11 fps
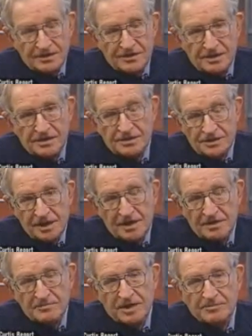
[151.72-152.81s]
There's a
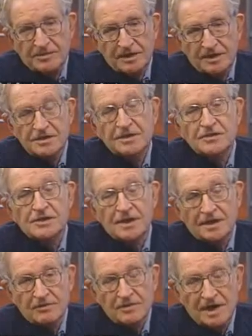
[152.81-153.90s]
Shiite population in
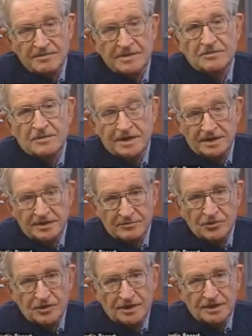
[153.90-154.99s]
Saudi Arabia right
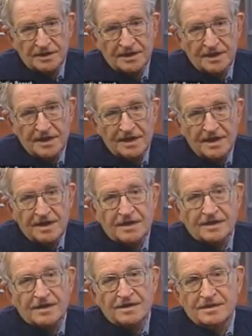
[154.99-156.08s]
on the border.
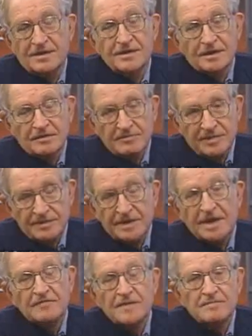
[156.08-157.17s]

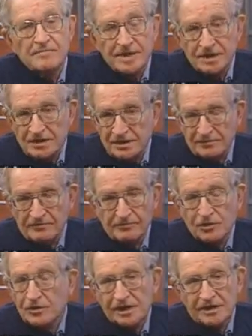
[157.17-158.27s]
They have been
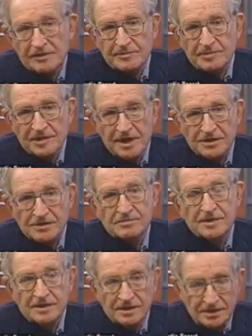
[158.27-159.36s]
brutally
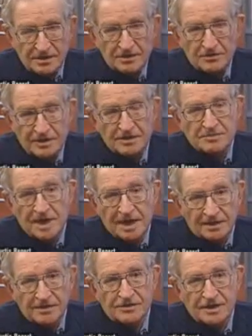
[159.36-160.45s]
repressed by the
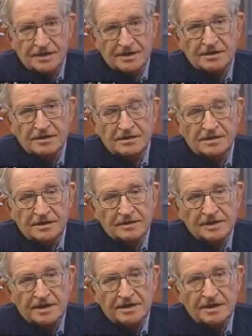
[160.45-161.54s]
U.S.-backed Saudi
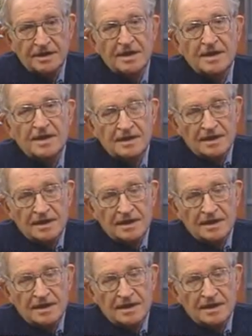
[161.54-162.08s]
tyranny.